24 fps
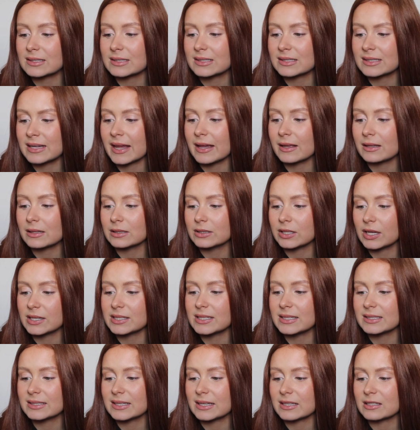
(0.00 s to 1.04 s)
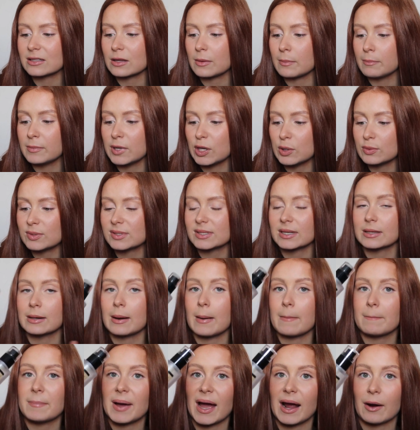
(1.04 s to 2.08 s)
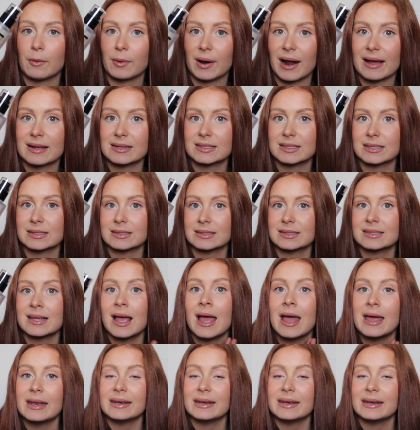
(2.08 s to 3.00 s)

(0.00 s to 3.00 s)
Snail ninety-six Mucin Power Essence.